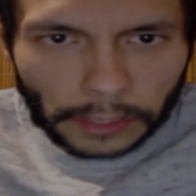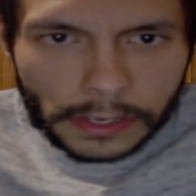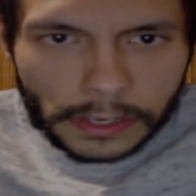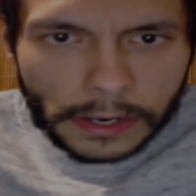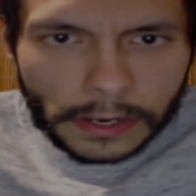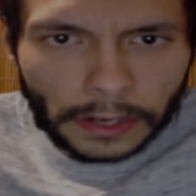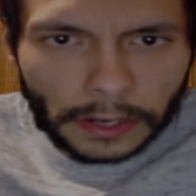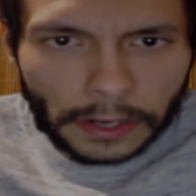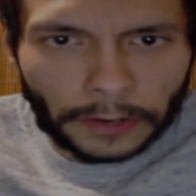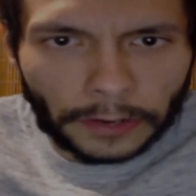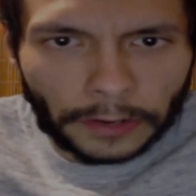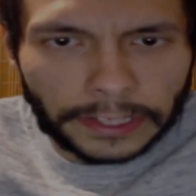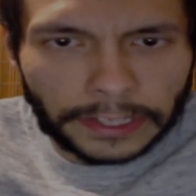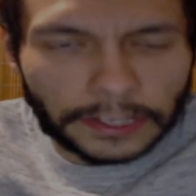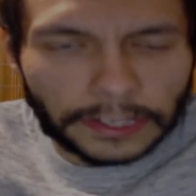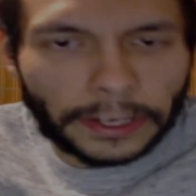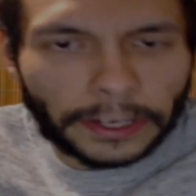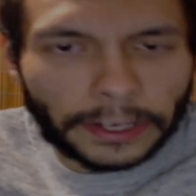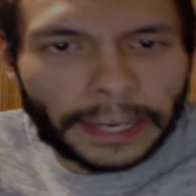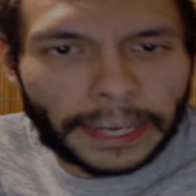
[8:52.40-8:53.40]
he's
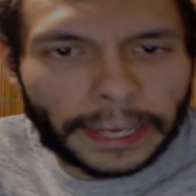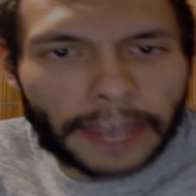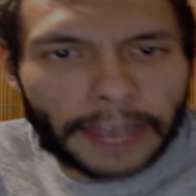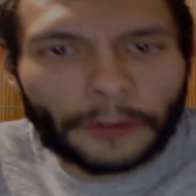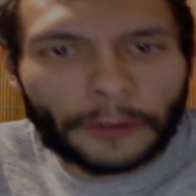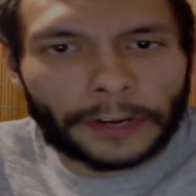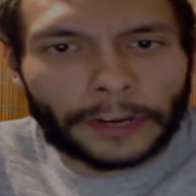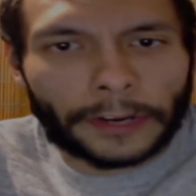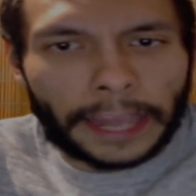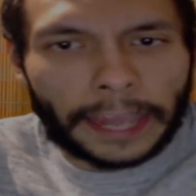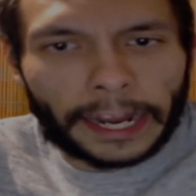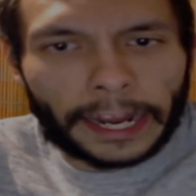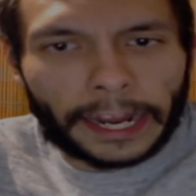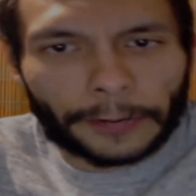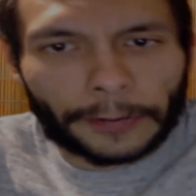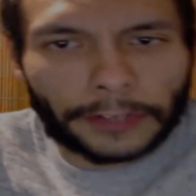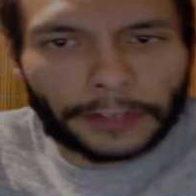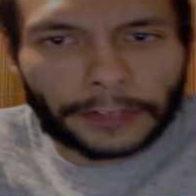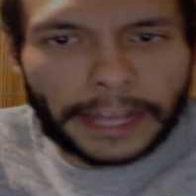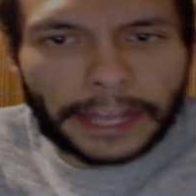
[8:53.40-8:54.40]
looking at organic
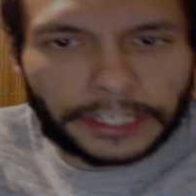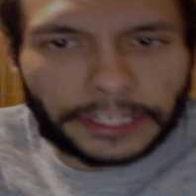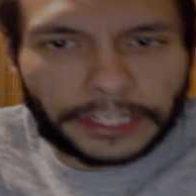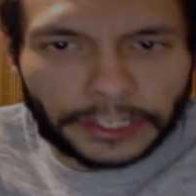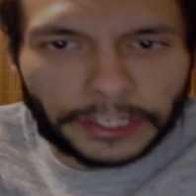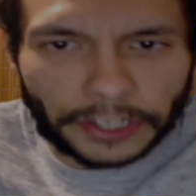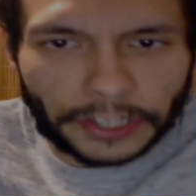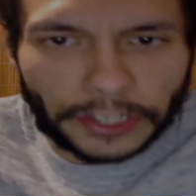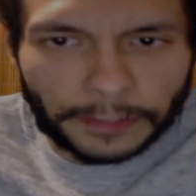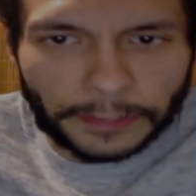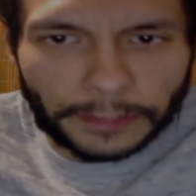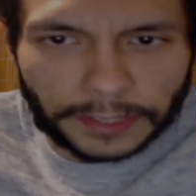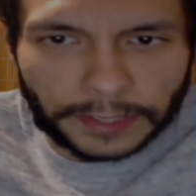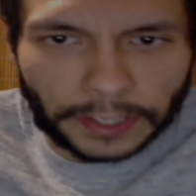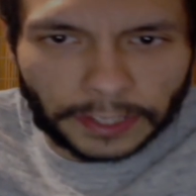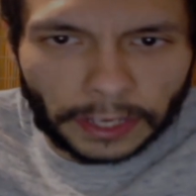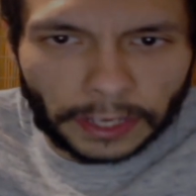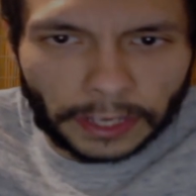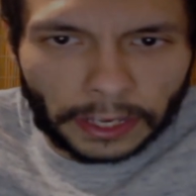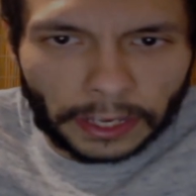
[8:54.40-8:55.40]
relationships